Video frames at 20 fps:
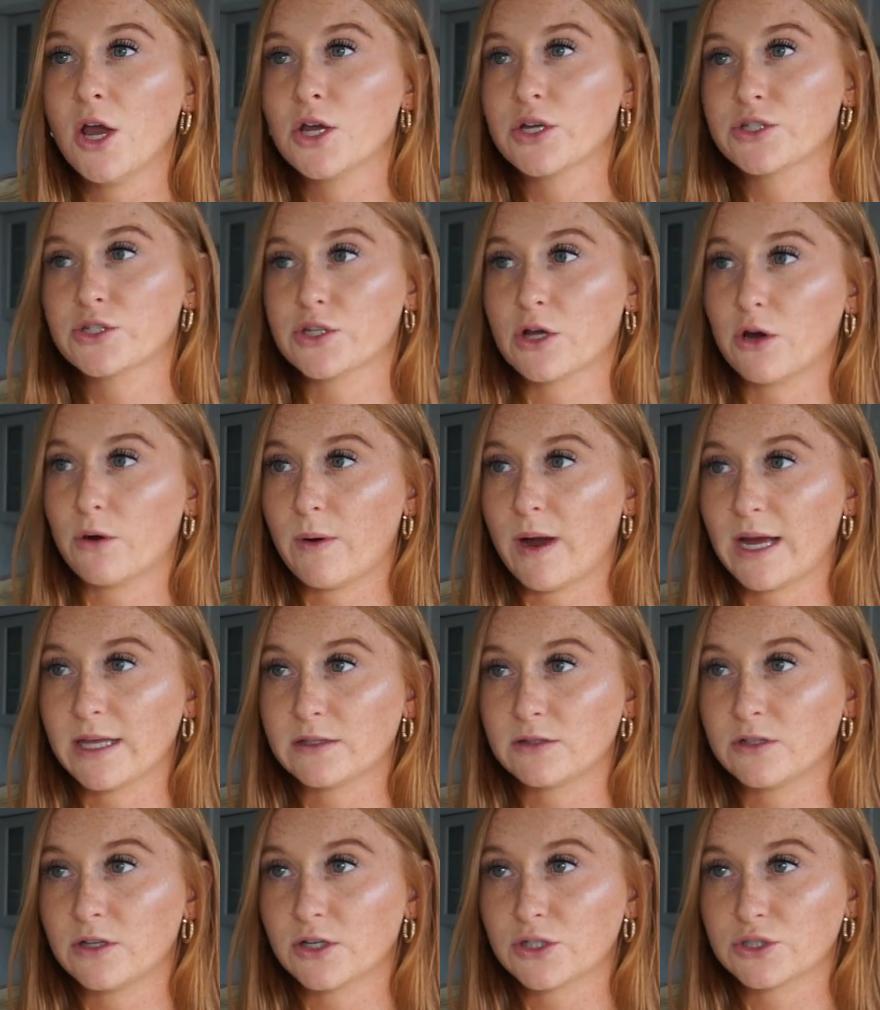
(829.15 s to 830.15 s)
So I
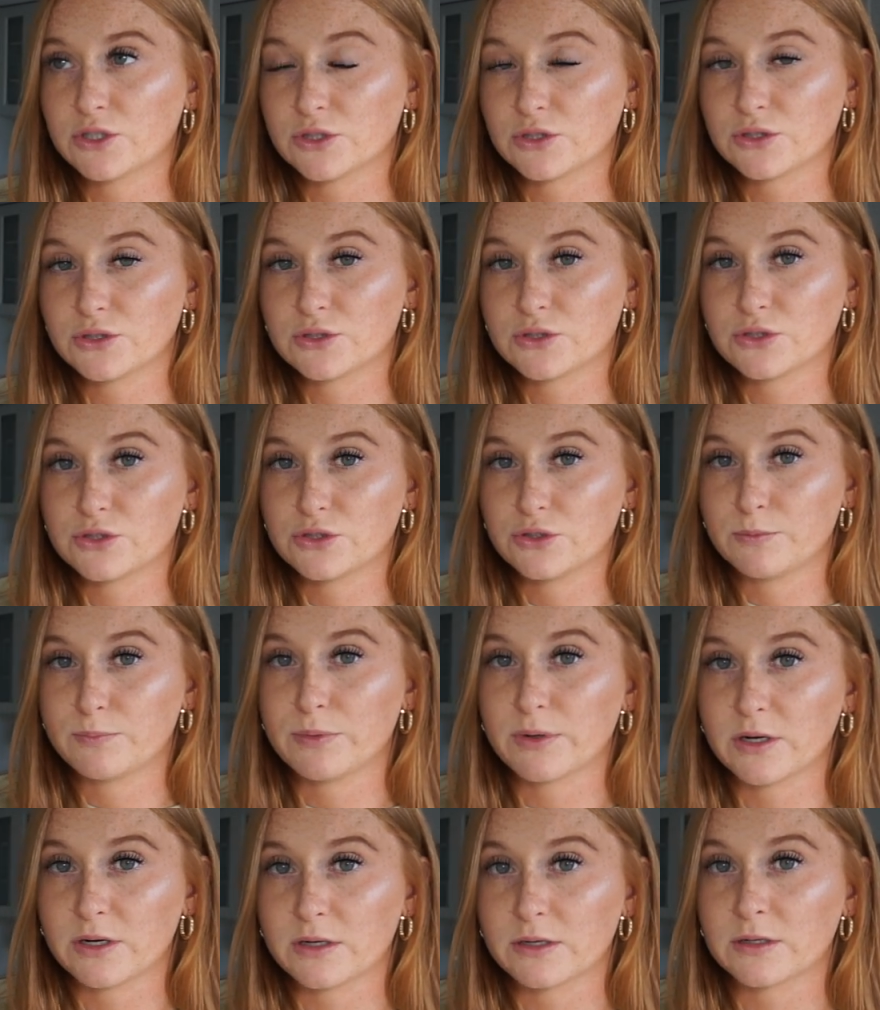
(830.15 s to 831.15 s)
looked
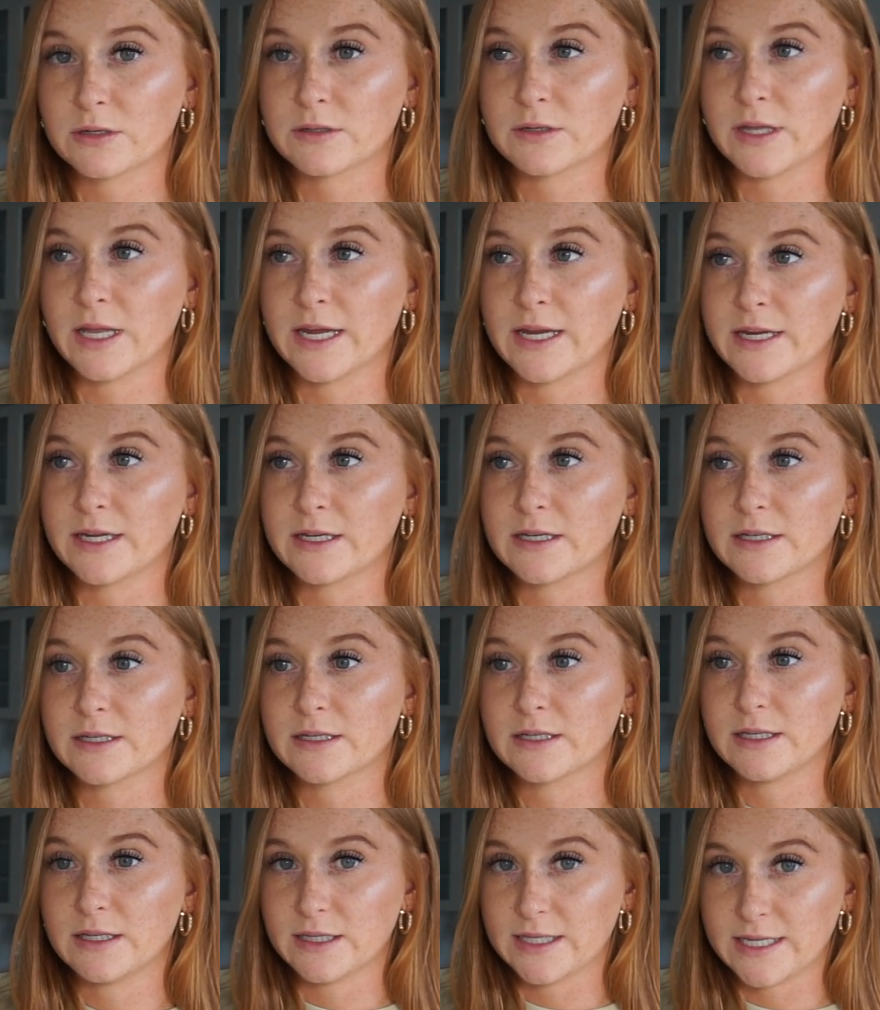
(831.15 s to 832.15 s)
super like
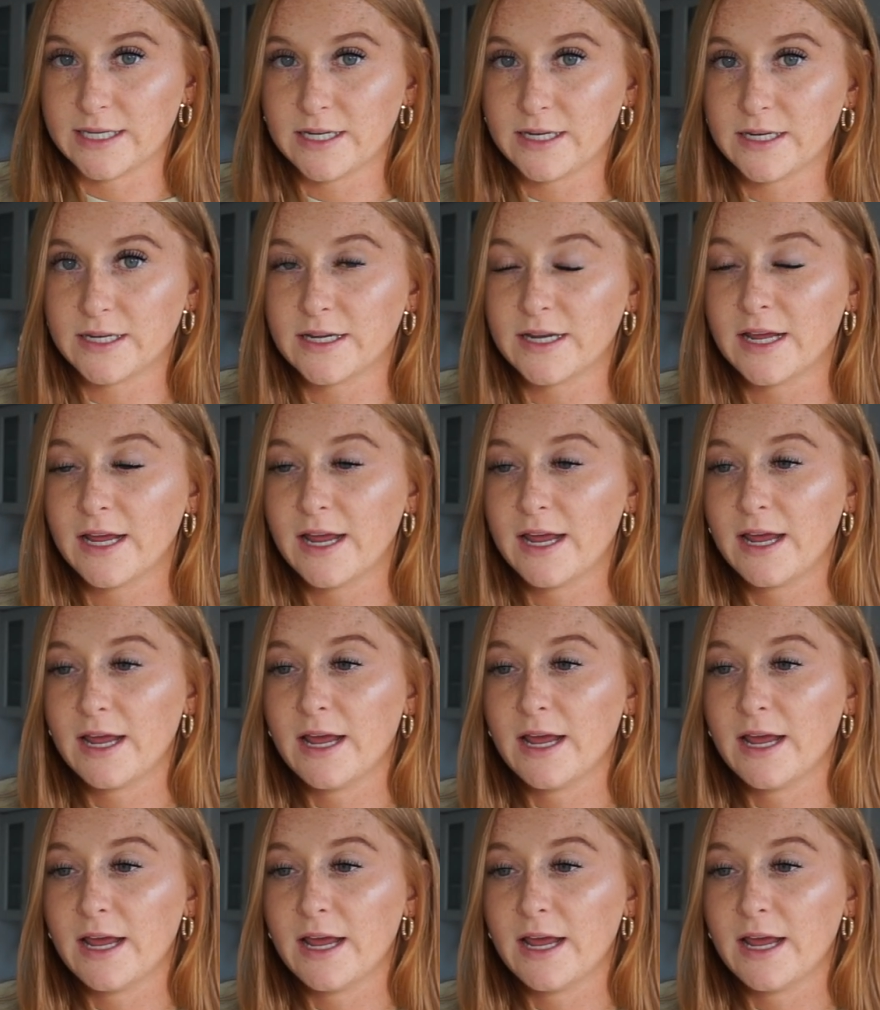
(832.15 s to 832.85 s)
lean.